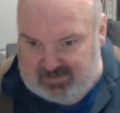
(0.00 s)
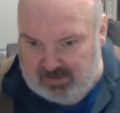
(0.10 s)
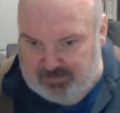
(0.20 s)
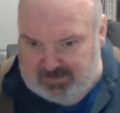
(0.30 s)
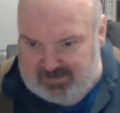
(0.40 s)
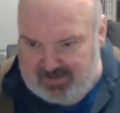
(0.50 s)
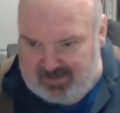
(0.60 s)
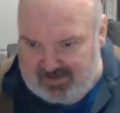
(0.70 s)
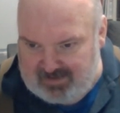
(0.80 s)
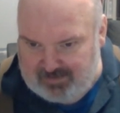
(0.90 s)
In other
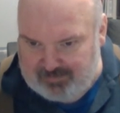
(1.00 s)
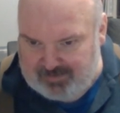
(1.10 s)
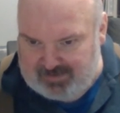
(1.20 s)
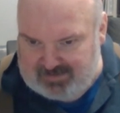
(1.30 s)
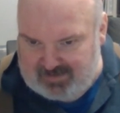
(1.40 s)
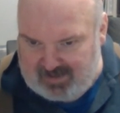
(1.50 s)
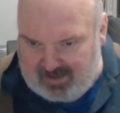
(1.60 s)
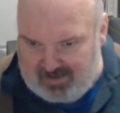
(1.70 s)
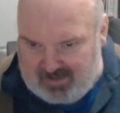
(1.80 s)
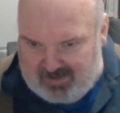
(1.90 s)
words,
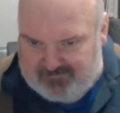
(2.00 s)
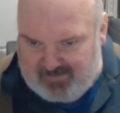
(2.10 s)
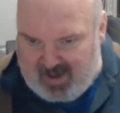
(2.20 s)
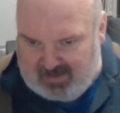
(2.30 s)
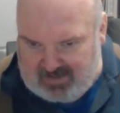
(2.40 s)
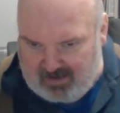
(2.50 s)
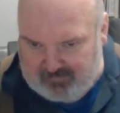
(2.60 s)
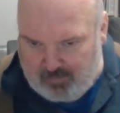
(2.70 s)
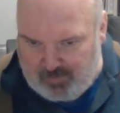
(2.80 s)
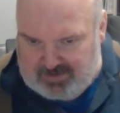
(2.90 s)
in fact,
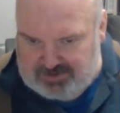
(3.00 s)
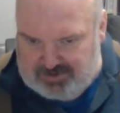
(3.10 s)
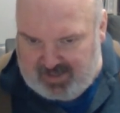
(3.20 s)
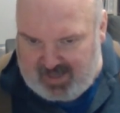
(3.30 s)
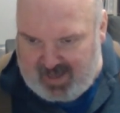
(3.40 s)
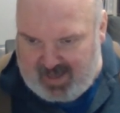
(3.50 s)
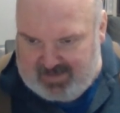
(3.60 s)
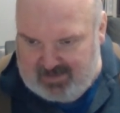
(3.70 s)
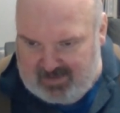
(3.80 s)
however, one should add